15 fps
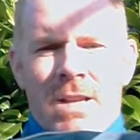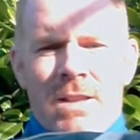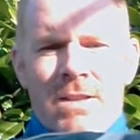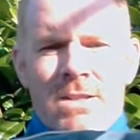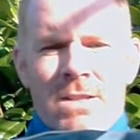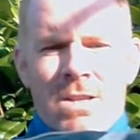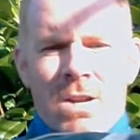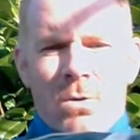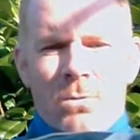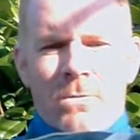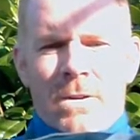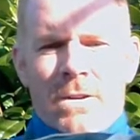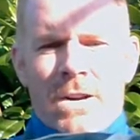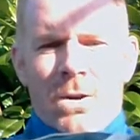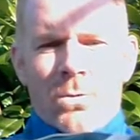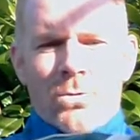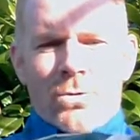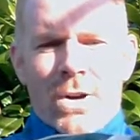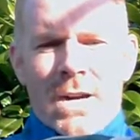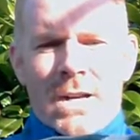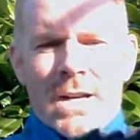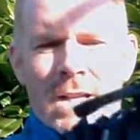is an very old
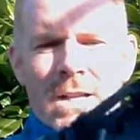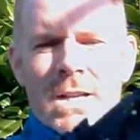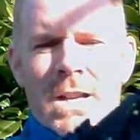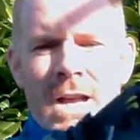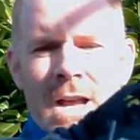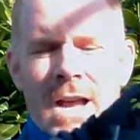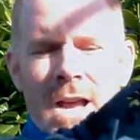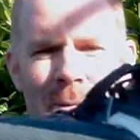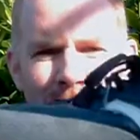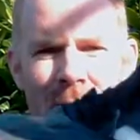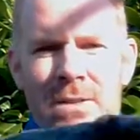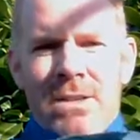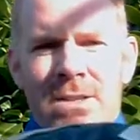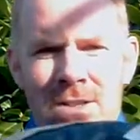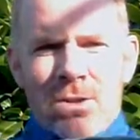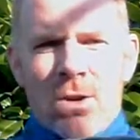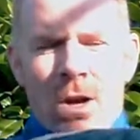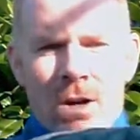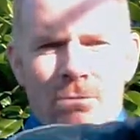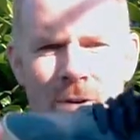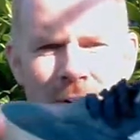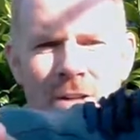trainer. This is not
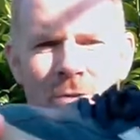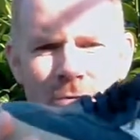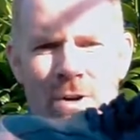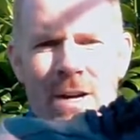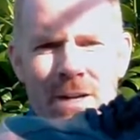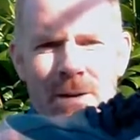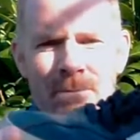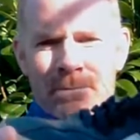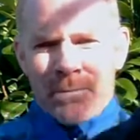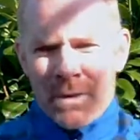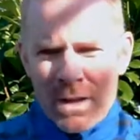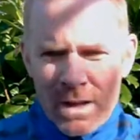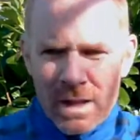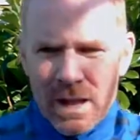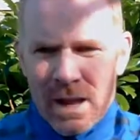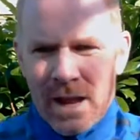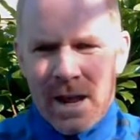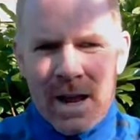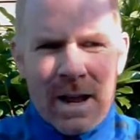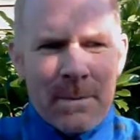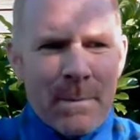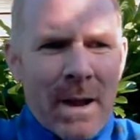a running trainer,
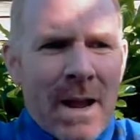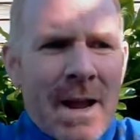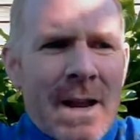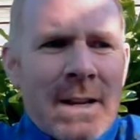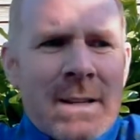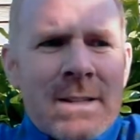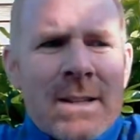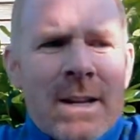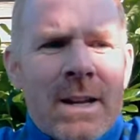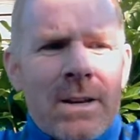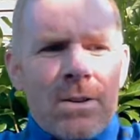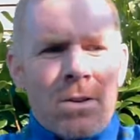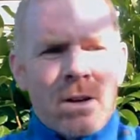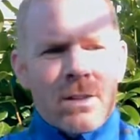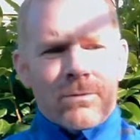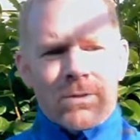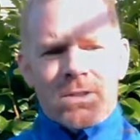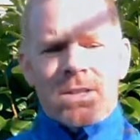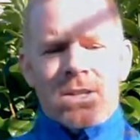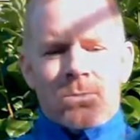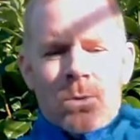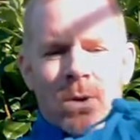and neither is this